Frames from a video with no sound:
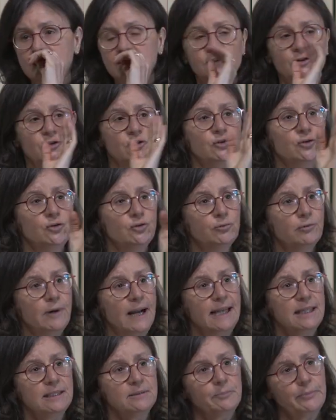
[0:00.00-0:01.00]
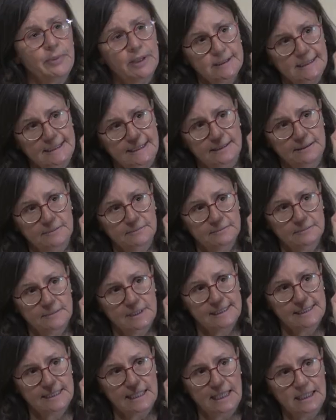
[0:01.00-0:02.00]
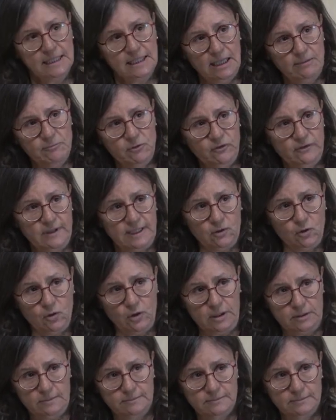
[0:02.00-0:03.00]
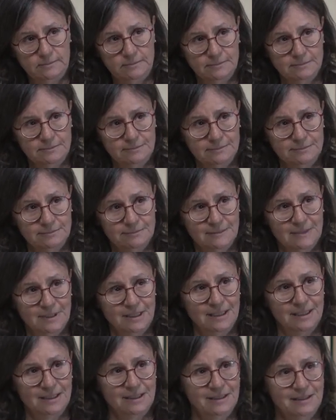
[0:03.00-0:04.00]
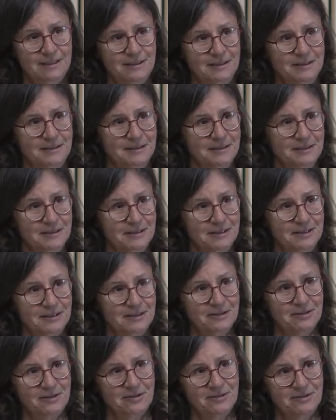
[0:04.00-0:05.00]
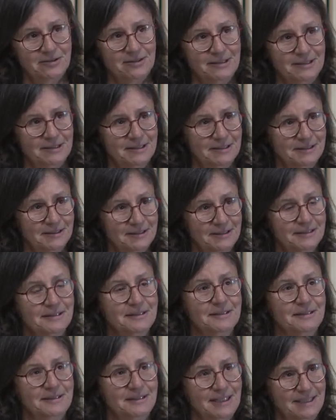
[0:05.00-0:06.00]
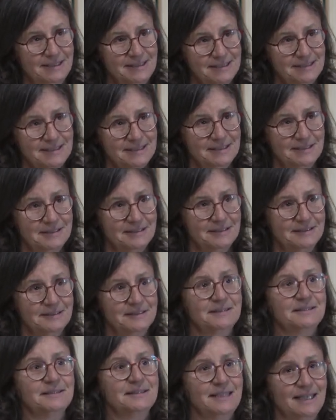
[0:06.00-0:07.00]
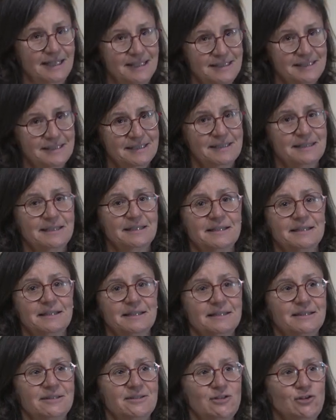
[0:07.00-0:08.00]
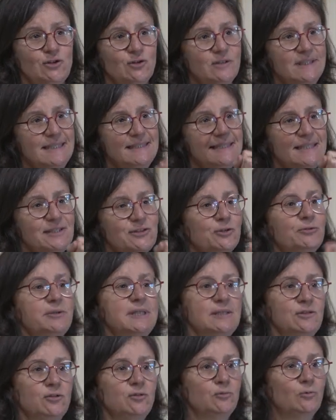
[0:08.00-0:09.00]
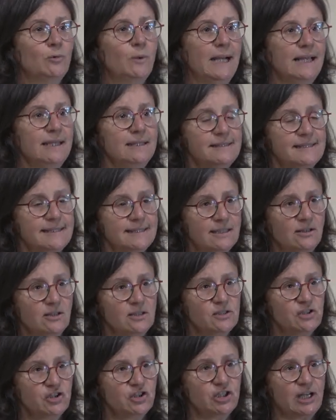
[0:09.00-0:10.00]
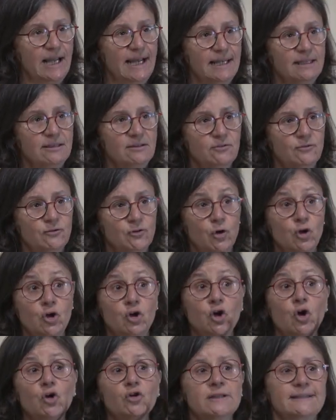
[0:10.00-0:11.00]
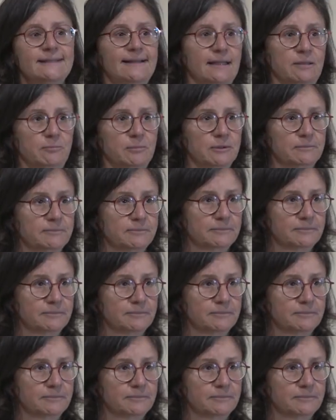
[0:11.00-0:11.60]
So you're right, partly. It's like Gamow and Hoyle. Yes, it, it, makes a lot of energy. yes, uh, yes. So this is the reason why stars shine for a long time